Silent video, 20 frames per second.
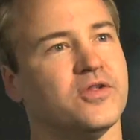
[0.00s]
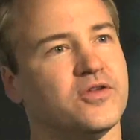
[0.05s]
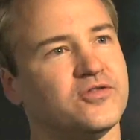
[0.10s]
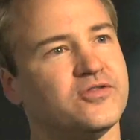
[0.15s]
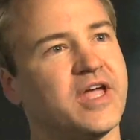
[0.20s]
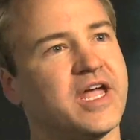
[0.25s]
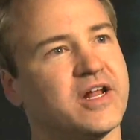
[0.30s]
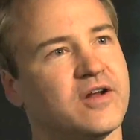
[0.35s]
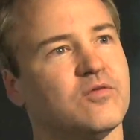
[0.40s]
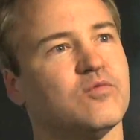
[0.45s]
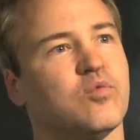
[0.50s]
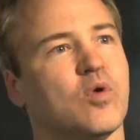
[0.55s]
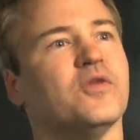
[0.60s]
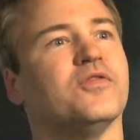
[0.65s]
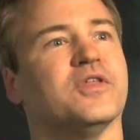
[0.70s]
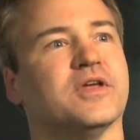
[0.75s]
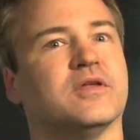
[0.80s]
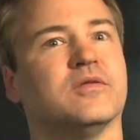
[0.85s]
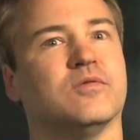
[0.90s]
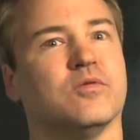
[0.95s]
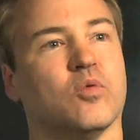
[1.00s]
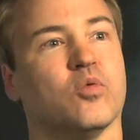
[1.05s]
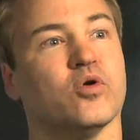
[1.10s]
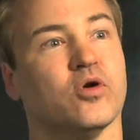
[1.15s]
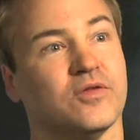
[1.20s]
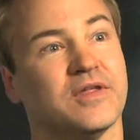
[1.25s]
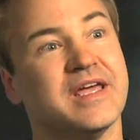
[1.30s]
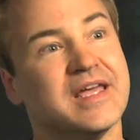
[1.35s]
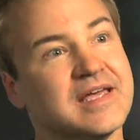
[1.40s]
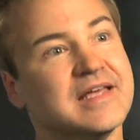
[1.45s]
and the state of what the
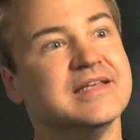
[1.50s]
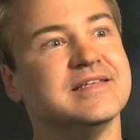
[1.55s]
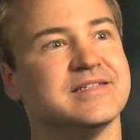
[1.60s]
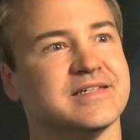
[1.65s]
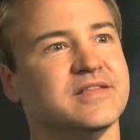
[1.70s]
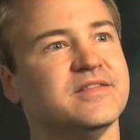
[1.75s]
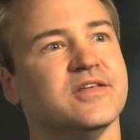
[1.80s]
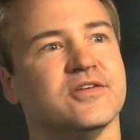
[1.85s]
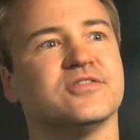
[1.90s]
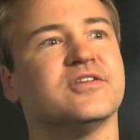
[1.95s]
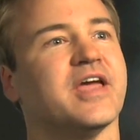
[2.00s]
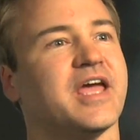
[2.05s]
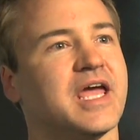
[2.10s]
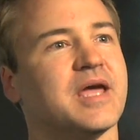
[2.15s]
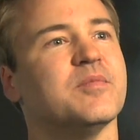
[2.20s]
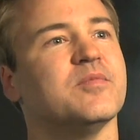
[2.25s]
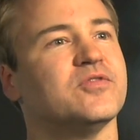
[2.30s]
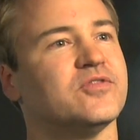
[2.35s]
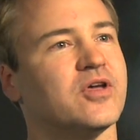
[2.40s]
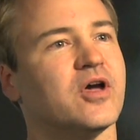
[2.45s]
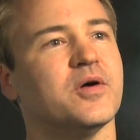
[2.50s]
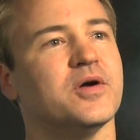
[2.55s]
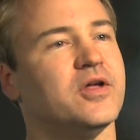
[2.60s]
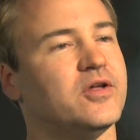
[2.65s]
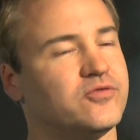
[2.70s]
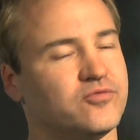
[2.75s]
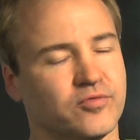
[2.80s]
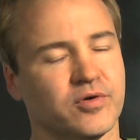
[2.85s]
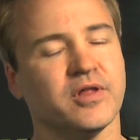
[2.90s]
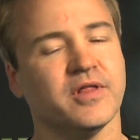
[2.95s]
world is in this game. So
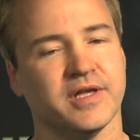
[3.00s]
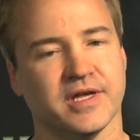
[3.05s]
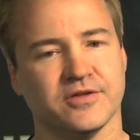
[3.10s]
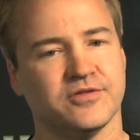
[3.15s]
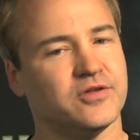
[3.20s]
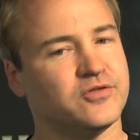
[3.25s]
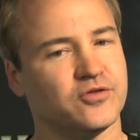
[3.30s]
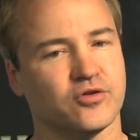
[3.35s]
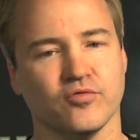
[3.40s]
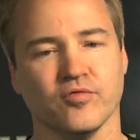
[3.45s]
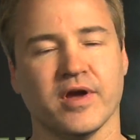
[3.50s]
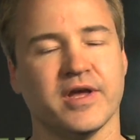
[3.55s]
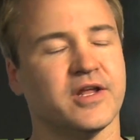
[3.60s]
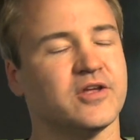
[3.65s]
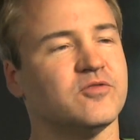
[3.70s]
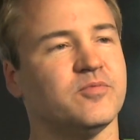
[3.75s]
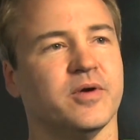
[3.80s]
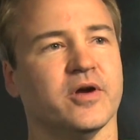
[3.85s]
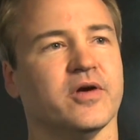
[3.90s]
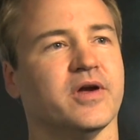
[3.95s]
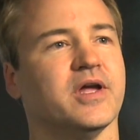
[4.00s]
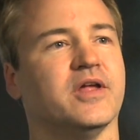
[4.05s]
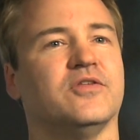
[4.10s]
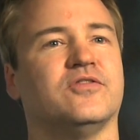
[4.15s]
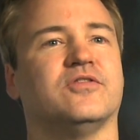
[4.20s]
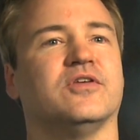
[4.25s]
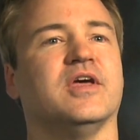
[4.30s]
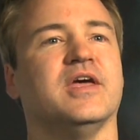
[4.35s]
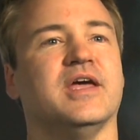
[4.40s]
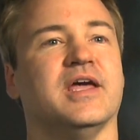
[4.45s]
it's a great
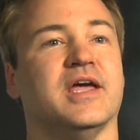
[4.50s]
experience.